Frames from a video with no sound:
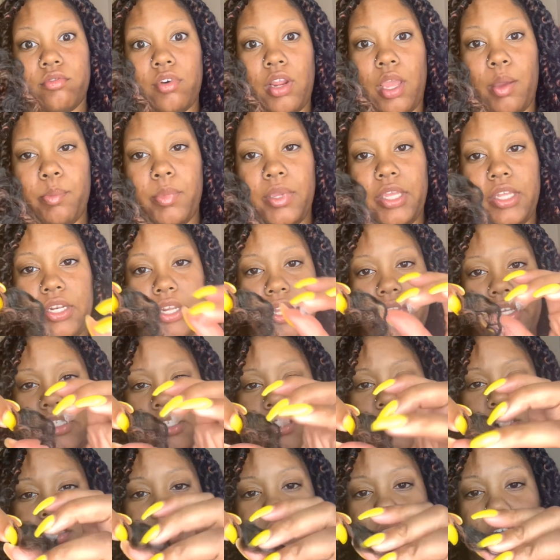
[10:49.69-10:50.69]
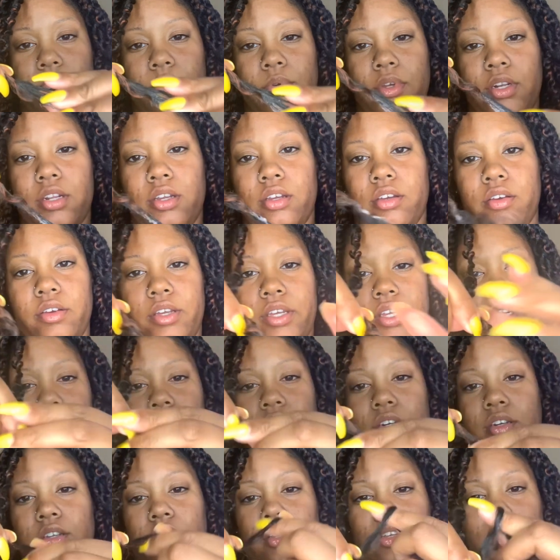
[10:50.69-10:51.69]
I'm being lazy, so I'm gonna go ahead
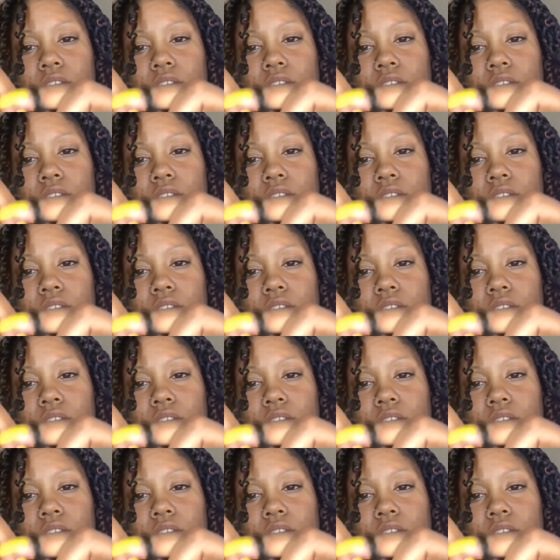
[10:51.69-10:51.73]
and